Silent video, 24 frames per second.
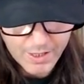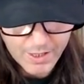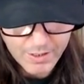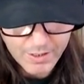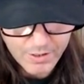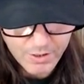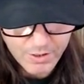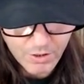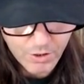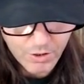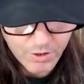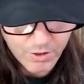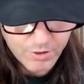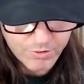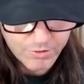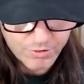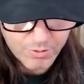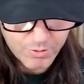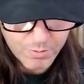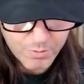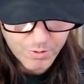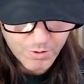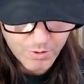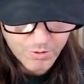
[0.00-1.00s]
and you can look at
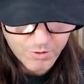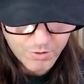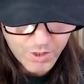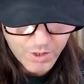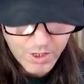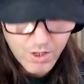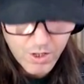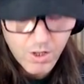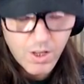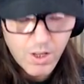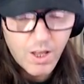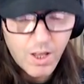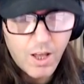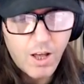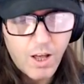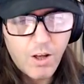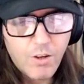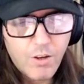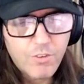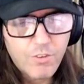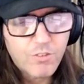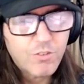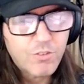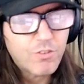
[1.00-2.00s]
some of those.
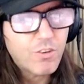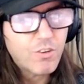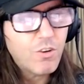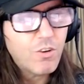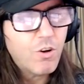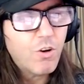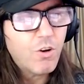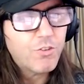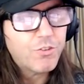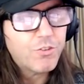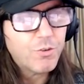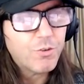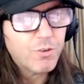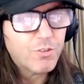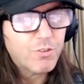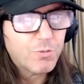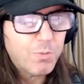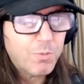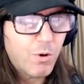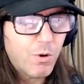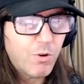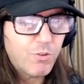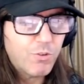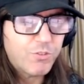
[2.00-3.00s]
I also
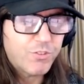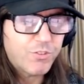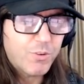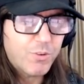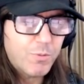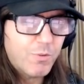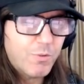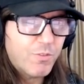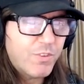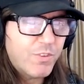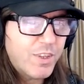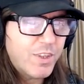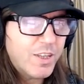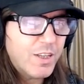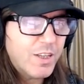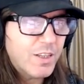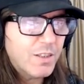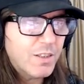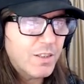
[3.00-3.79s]
exposed some of the